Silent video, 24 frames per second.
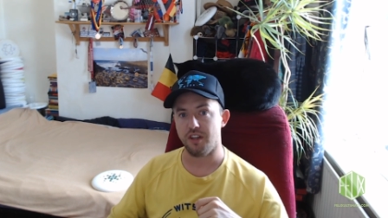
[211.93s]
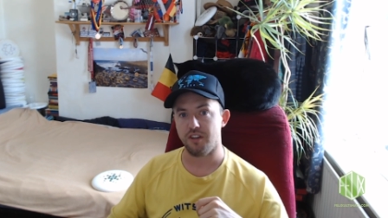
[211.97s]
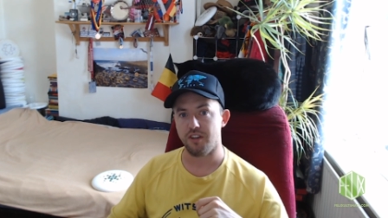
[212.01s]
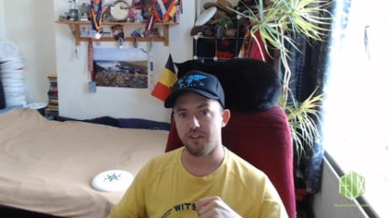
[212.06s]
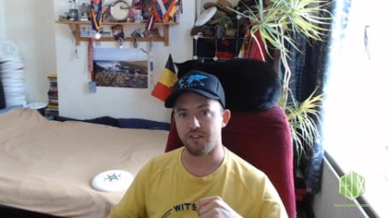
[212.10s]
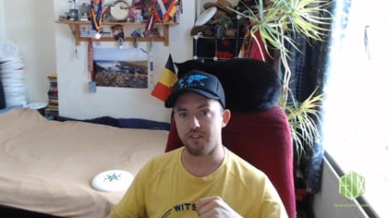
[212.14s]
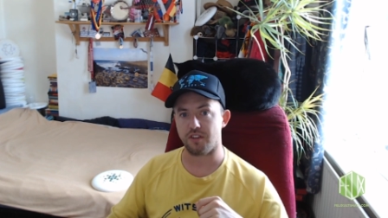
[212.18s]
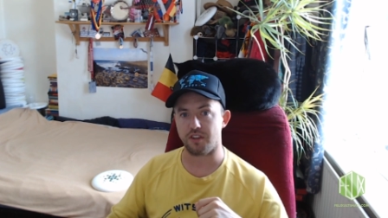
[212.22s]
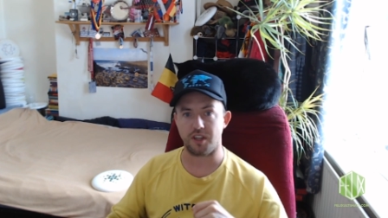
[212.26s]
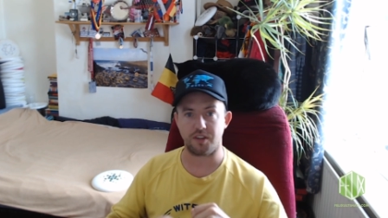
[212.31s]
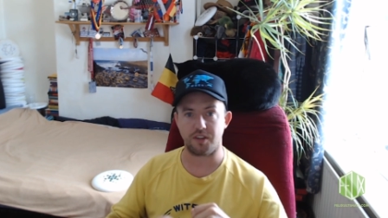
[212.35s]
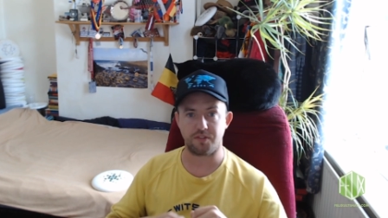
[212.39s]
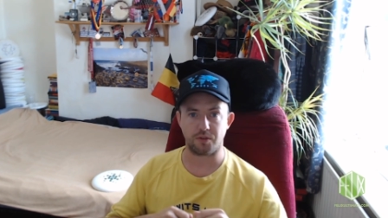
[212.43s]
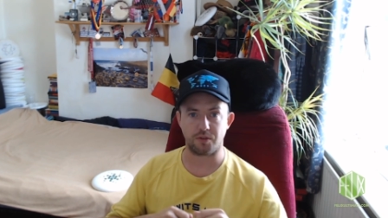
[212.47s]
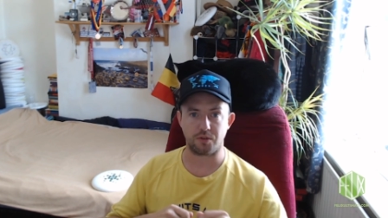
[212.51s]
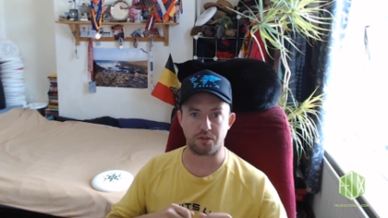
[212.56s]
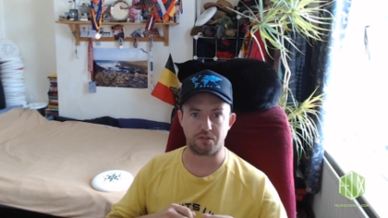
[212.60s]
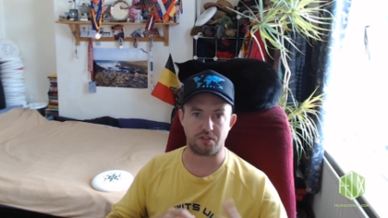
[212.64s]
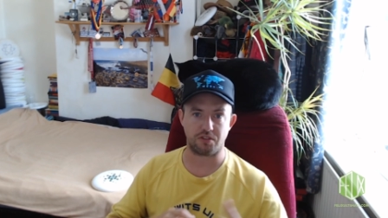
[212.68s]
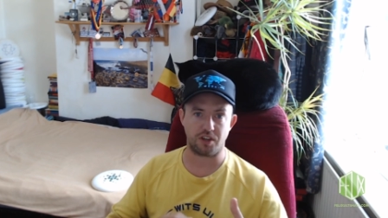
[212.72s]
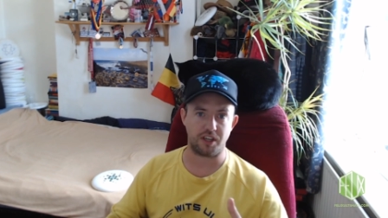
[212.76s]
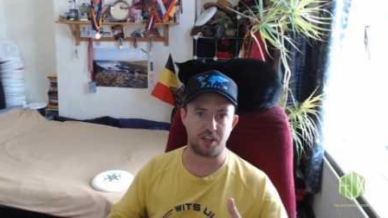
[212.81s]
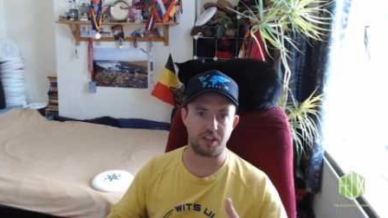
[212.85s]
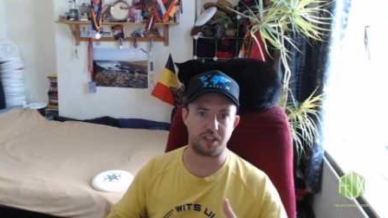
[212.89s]
So therefore
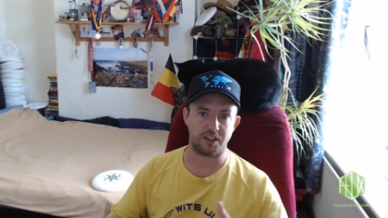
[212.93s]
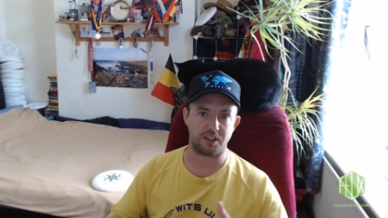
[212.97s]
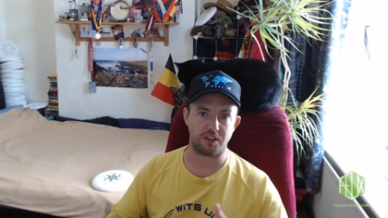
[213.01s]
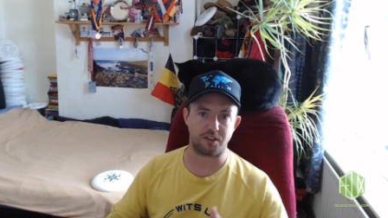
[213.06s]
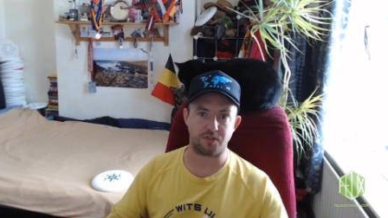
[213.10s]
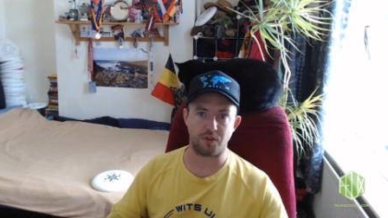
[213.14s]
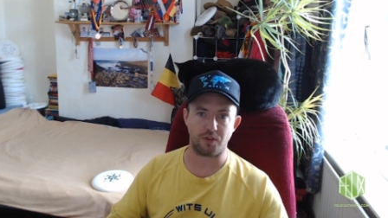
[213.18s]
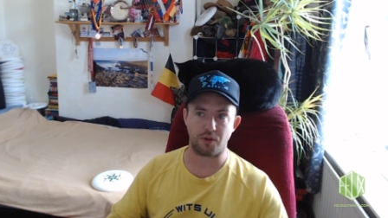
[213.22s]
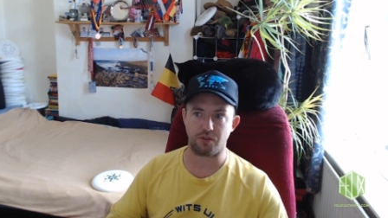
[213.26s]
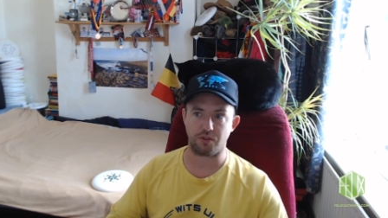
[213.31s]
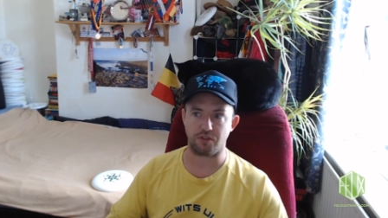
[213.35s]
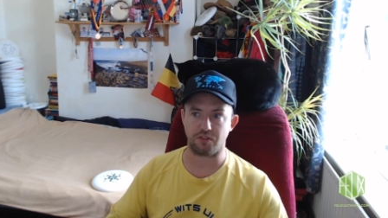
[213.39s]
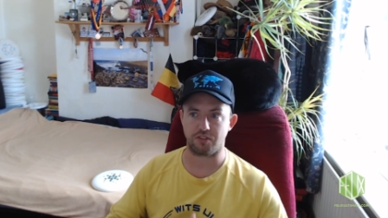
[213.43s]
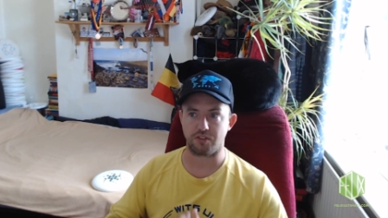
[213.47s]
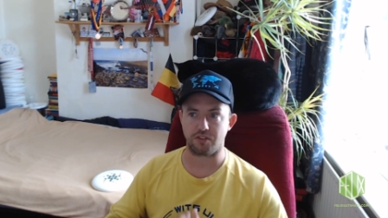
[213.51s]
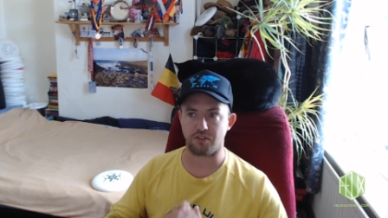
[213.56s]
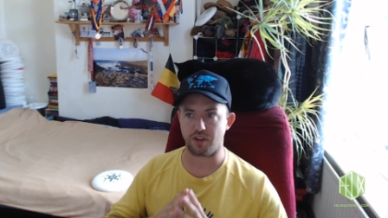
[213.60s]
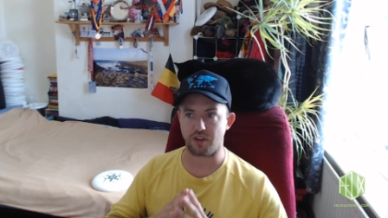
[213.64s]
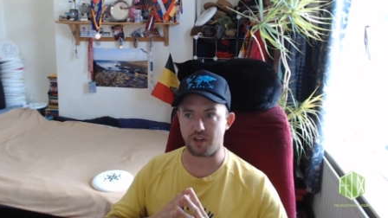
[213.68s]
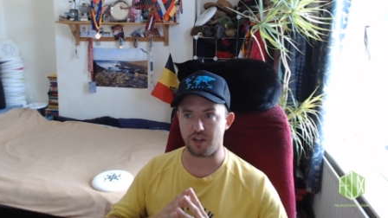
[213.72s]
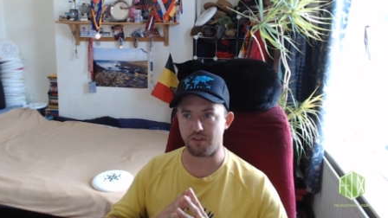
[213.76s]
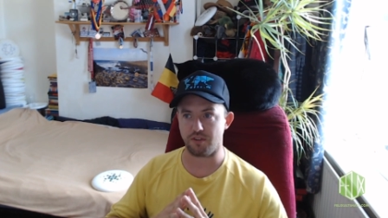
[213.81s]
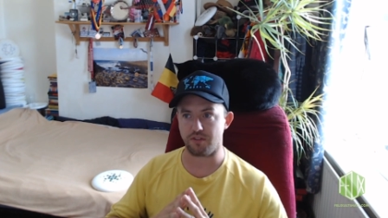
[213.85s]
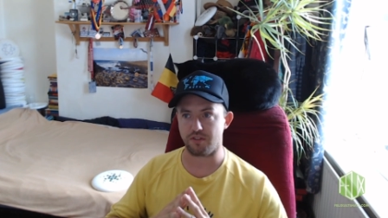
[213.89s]
training is focused
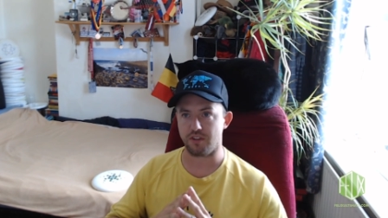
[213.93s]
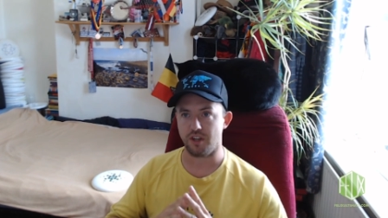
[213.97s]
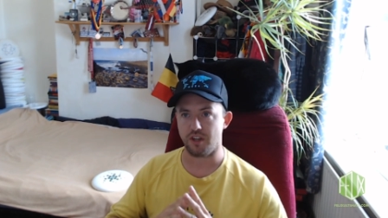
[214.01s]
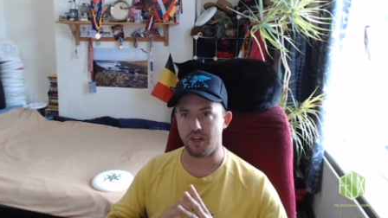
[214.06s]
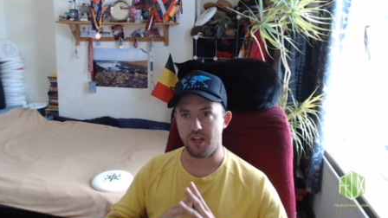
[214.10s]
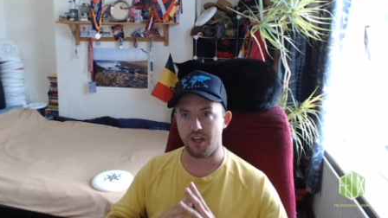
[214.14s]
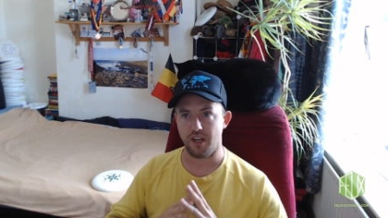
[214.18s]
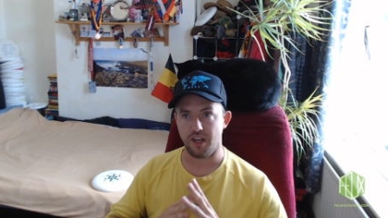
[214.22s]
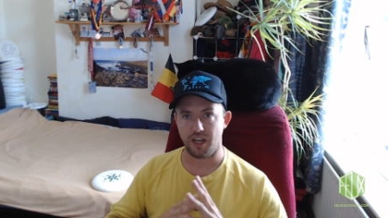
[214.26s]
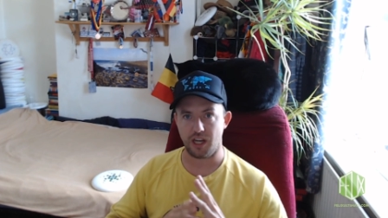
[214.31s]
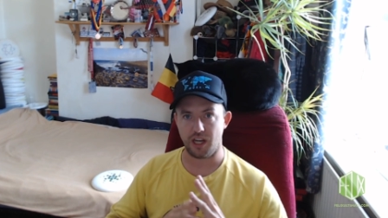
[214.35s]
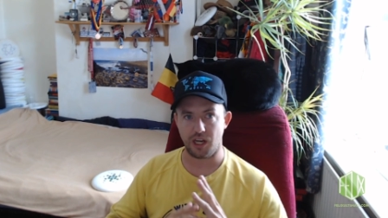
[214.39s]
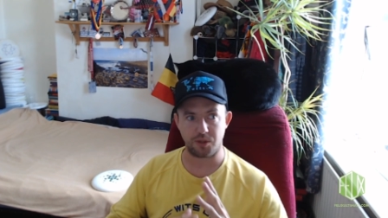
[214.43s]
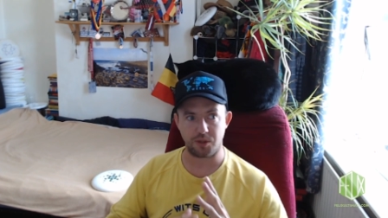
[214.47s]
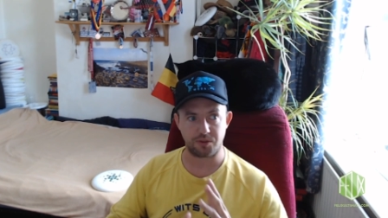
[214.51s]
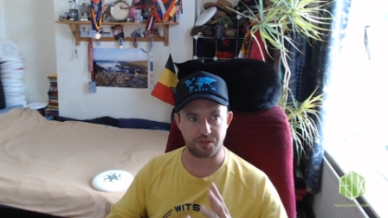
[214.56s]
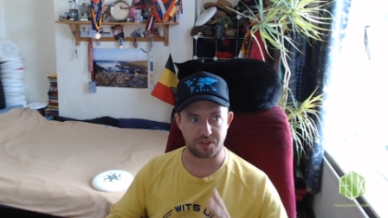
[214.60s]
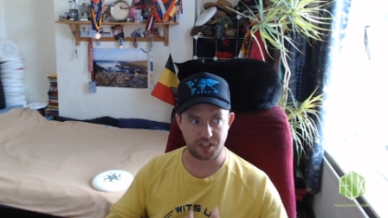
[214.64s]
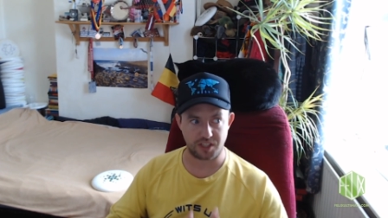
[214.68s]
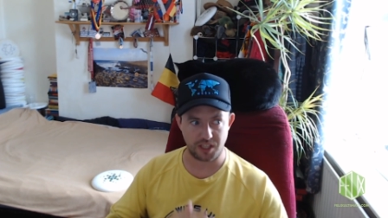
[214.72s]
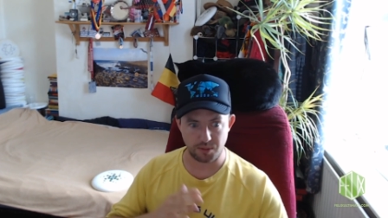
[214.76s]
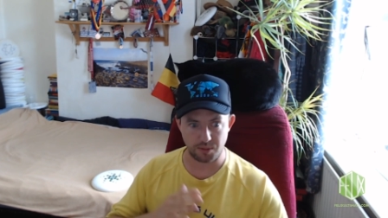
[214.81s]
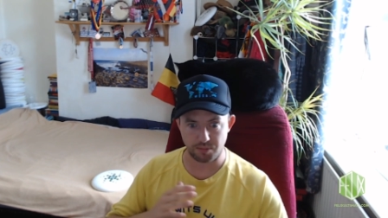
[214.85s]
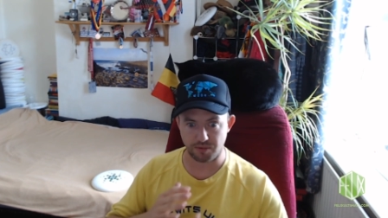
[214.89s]
around how to
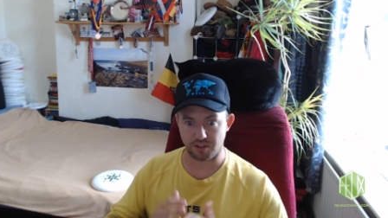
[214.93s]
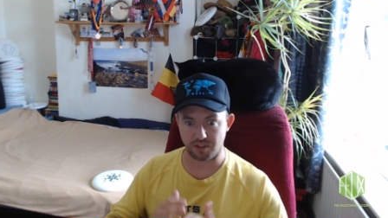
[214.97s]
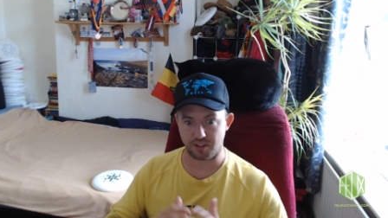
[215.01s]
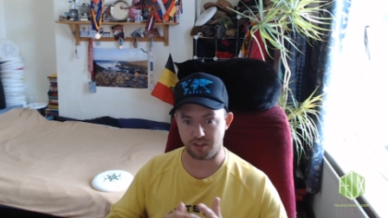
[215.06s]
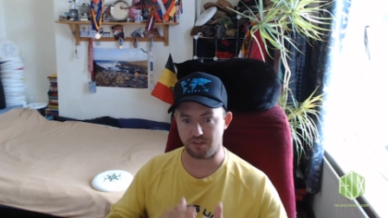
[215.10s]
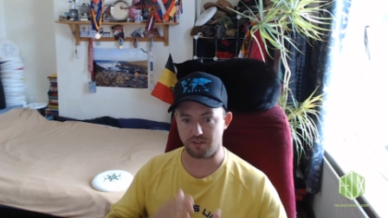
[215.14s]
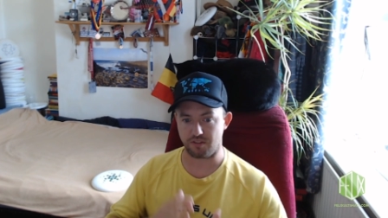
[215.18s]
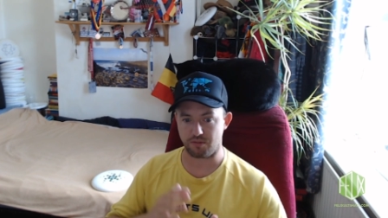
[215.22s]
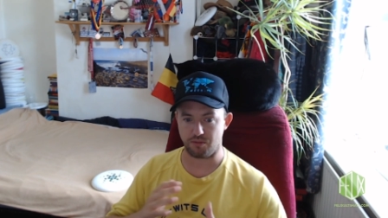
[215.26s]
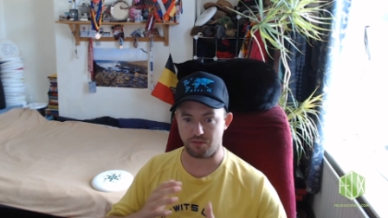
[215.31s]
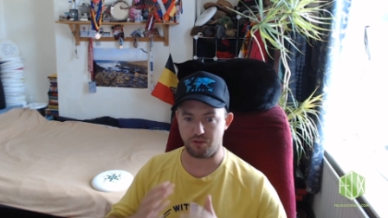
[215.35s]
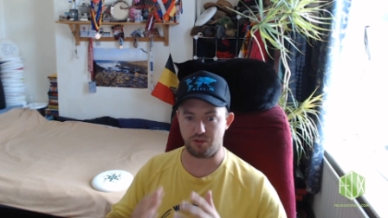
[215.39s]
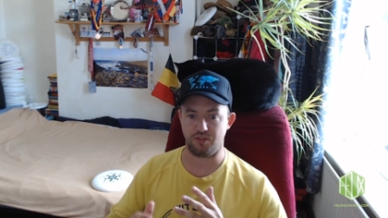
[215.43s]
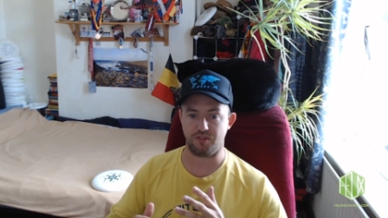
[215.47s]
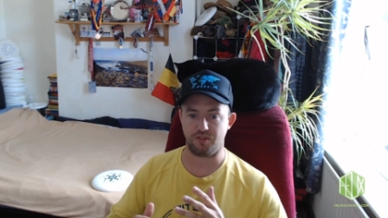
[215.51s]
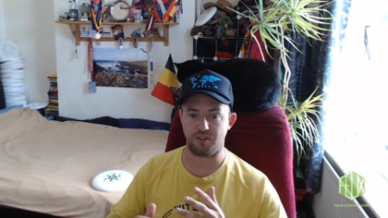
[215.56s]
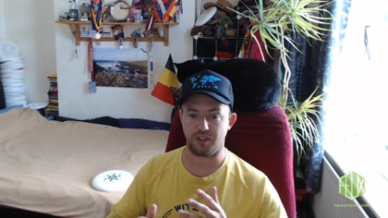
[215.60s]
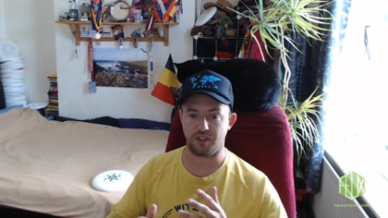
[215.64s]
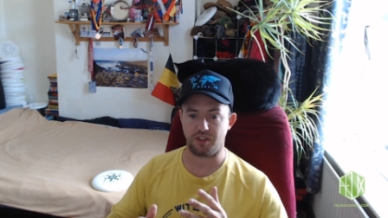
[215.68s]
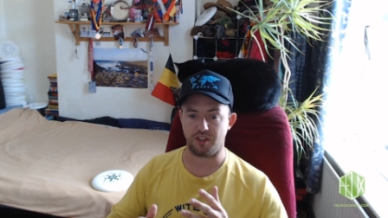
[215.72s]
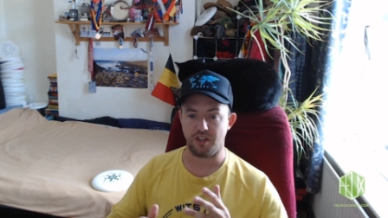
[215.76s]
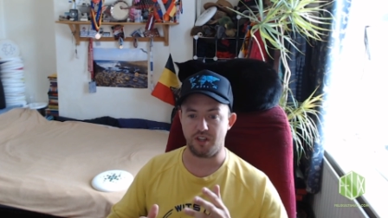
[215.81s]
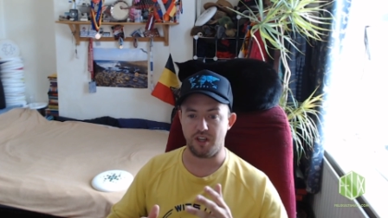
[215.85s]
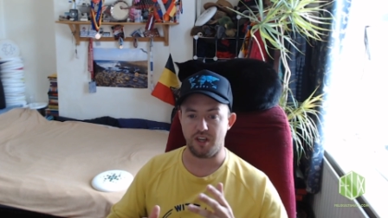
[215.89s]
keep the disc
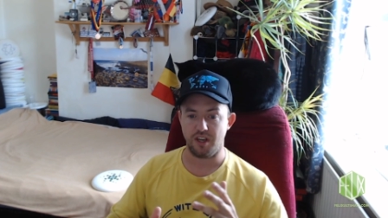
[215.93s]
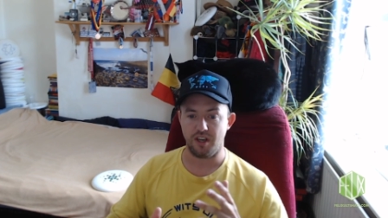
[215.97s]
moving.